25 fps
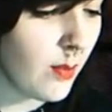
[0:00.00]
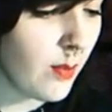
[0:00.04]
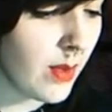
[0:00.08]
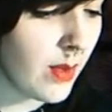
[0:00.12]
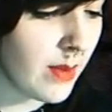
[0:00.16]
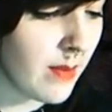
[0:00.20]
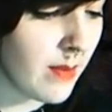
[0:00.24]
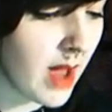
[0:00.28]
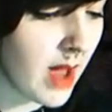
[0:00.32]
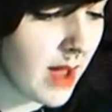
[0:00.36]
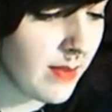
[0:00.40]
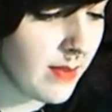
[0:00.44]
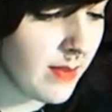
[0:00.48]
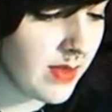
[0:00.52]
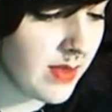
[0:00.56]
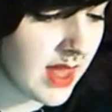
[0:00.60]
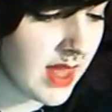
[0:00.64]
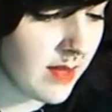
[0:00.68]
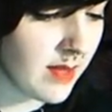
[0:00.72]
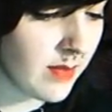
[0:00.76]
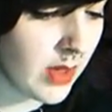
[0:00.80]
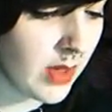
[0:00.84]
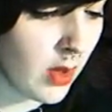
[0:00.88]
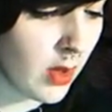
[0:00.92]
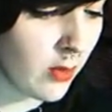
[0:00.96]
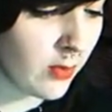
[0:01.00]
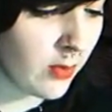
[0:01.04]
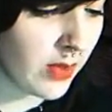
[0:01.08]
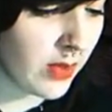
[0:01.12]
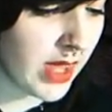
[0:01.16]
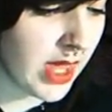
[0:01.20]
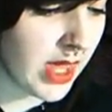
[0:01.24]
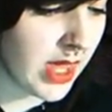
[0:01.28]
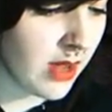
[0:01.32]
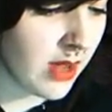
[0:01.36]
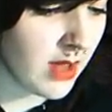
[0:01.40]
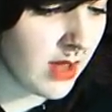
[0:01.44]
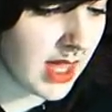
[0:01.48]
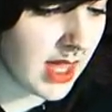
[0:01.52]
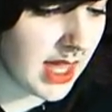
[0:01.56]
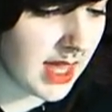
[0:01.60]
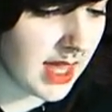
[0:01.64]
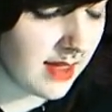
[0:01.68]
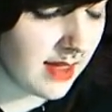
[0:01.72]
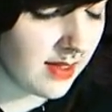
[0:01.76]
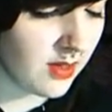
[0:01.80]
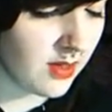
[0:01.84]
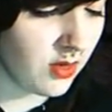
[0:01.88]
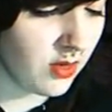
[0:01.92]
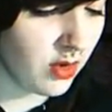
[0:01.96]
But Mom sent me over here to
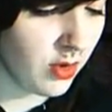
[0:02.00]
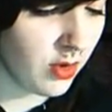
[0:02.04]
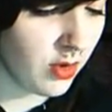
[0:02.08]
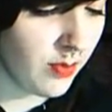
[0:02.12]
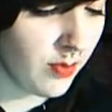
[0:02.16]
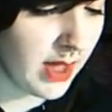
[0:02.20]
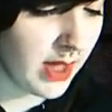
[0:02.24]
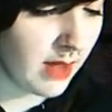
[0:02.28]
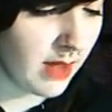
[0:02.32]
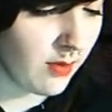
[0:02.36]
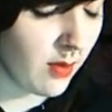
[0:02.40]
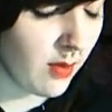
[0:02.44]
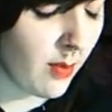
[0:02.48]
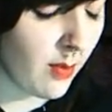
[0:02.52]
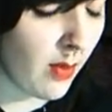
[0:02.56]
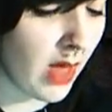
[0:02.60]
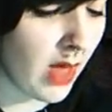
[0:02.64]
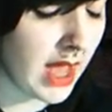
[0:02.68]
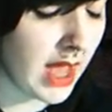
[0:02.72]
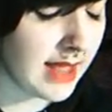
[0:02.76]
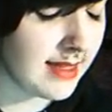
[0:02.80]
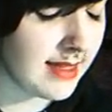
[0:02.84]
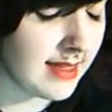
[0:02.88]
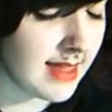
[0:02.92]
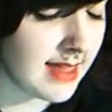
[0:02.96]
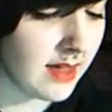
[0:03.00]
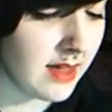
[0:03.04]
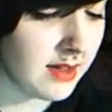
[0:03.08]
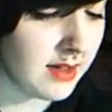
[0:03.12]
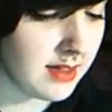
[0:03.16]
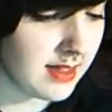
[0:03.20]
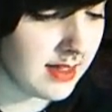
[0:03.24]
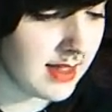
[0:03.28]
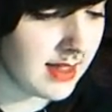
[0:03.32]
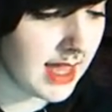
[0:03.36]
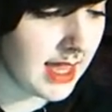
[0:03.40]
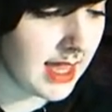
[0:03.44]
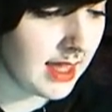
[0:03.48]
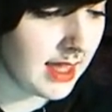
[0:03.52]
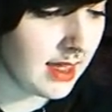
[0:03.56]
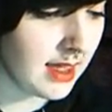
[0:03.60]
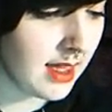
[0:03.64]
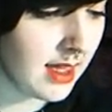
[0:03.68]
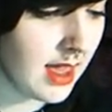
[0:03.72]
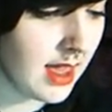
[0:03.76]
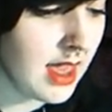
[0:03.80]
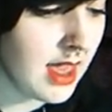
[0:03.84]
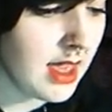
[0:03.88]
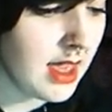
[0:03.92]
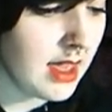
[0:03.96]
hiss in your pit, replied Sally Snake.
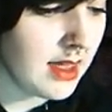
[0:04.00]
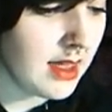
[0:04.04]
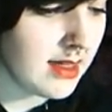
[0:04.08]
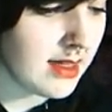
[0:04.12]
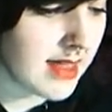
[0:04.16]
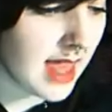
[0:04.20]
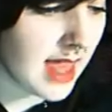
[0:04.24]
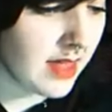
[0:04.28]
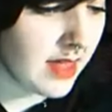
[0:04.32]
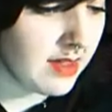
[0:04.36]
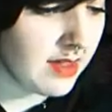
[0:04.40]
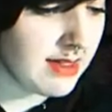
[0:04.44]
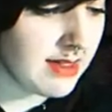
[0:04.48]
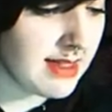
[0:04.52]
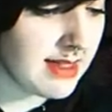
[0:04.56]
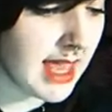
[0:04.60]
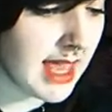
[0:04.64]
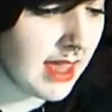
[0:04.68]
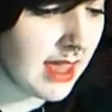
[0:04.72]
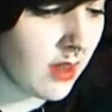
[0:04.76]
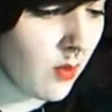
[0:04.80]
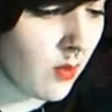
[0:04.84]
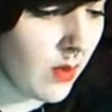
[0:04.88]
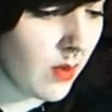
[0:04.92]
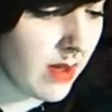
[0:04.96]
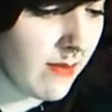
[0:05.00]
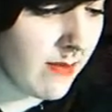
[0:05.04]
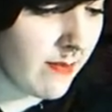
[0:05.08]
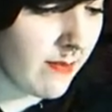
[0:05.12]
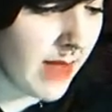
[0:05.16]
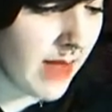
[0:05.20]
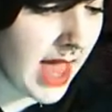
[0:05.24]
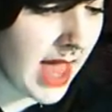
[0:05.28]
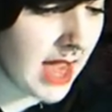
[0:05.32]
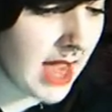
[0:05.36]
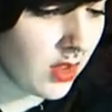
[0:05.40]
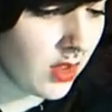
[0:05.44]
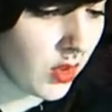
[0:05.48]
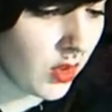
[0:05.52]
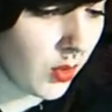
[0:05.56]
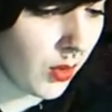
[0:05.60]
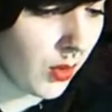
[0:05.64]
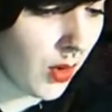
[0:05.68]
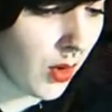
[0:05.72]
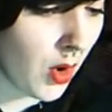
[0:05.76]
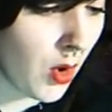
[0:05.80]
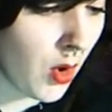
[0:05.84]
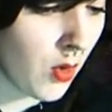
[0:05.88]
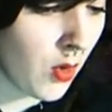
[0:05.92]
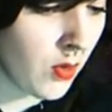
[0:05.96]
Sally Snake went back to
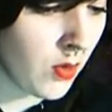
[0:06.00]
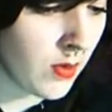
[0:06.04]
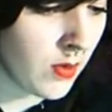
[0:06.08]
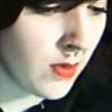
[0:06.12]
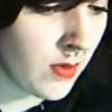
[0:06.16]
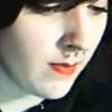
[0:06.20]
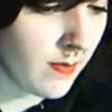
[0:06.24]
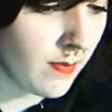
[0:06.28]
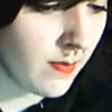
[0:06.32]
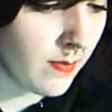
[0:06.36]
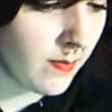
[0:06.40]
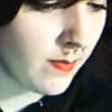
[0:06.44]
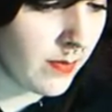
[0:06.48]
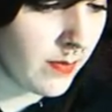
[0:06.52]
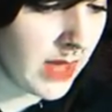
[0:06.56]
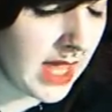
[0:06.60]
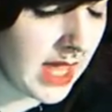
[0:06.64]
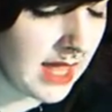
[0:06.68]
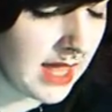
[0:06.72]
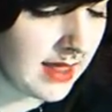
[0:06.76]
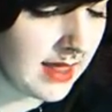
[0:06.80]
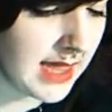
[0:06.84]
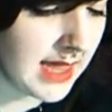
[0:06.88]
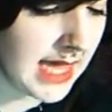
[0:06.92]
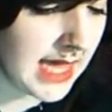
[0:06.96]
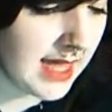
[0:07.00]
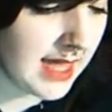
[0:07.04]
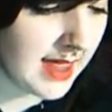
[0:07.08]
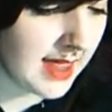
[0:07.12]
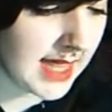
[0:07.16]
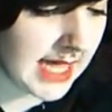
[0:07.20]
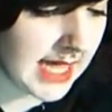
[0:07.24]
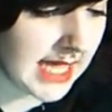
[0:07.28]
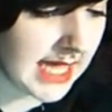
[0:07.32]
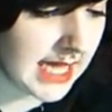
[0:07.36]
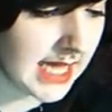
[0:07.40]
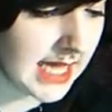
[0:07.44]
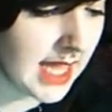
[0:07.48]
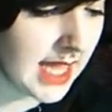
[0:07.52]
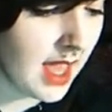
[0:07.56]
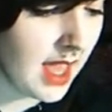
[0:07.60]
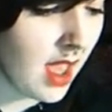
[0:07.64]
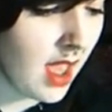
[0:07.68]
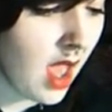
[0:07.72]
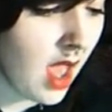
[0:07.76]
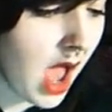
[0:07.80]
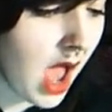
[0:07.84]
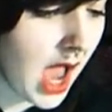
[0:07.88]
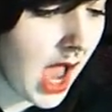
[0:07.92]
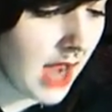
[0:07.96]
her own pit to hiss in.
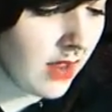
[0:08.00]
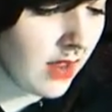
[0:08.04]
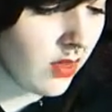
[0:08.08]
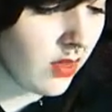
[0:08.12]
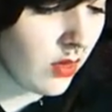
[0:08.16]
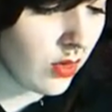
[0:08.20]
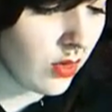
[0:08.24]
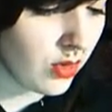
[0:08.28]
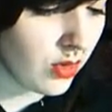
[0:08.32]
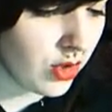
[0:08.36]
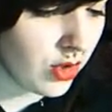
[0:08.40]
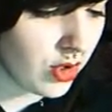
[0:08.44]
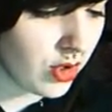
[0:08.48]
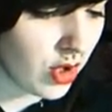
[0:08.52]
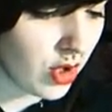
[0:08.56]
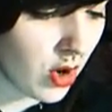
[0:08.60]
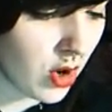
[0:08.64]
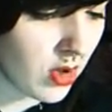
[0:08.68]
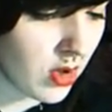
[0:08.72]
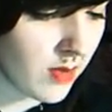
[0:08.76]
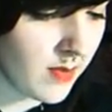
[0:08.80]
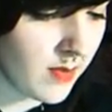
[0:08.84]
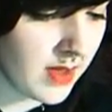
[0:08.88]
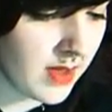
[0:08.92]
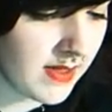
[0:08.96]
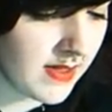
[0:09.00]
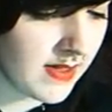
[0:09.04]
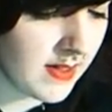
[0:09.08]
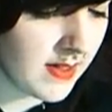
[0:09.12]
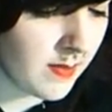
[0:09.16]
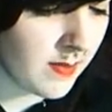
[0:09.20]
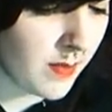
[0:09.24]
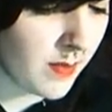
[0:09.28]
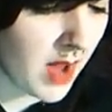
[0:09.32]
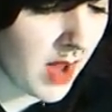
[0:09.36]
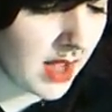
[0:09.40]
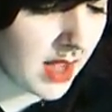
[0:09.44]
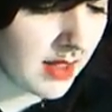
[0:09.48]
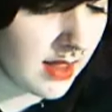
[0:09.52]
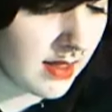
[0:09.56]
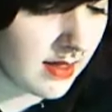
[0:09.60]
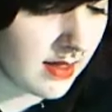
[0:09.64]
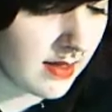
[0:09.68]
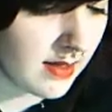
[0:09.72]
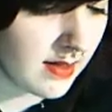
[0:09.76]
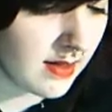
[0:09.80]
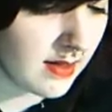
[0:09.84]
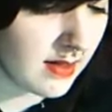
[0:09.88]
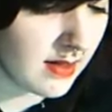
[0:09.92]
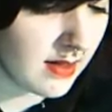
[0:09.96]
I told you to go to Mrs.
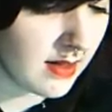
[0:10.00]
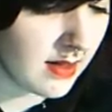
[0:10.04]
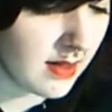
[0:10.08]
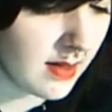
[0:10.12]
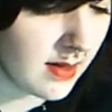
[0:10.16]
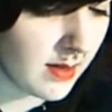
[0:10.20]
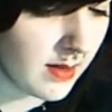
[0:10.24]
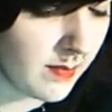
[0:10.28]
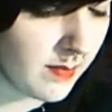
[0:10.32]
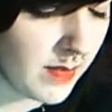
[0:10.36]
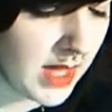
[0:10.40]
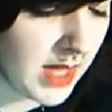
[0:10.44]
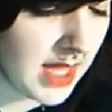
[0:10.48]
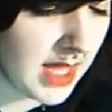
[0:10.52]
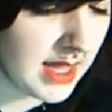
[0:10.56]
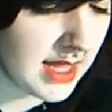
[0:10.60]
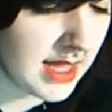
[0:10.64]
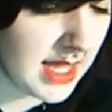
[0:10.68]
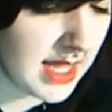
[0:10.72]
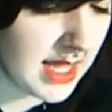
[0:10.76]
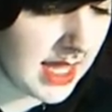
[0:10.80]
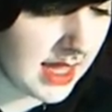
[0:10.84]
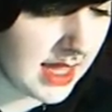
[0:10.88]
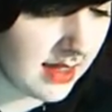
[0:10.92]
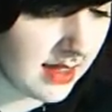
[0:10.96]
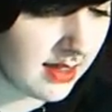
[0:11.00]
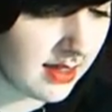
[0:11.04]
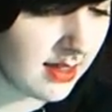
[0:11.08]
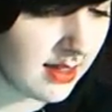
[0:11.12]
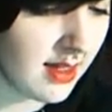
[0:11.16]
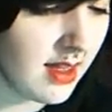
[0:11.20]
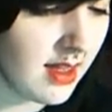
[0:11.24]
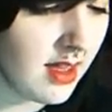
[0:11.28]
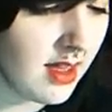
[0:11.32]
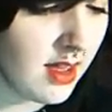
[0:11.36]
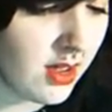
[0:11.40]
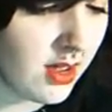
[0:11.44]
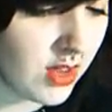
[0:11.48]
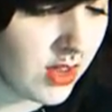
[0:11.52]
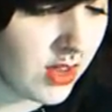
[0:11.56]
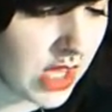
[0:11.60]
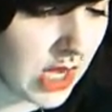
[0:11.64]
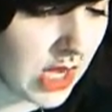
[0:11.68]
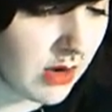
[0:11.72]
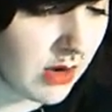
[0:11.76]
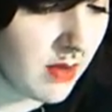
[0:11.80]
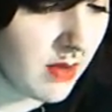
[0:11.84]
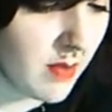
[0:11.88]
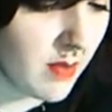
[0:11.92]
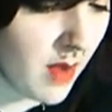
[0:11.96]
Pot's pit and hiss,
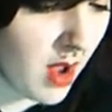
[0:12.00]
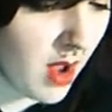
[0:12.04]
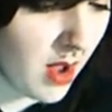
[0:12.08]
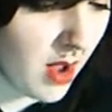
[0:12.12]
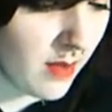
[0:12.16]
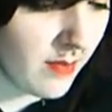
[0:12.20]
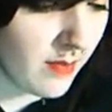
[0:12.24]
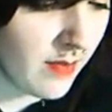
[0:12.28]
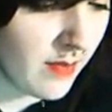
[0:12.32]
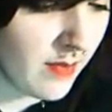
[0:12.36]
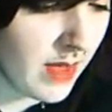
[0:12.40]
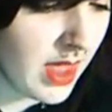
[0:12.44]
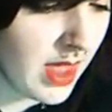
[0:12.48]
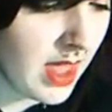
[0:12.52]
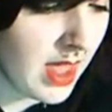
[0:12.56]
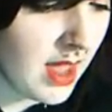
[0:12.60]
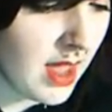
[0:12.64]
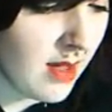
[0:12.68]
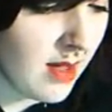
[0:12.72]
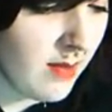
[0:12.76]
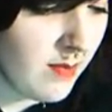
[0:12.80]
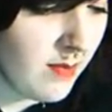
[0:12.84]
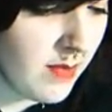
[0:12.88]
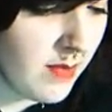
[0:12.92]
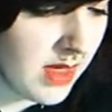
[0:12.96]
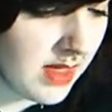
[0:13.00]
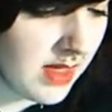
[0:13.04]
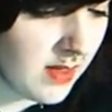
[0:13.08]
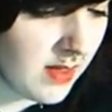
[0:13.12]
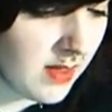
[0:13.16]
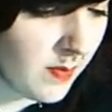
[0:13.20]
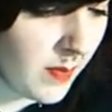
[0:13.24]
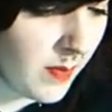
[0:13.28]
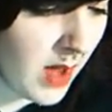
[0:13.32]
shouted Mom. Ms.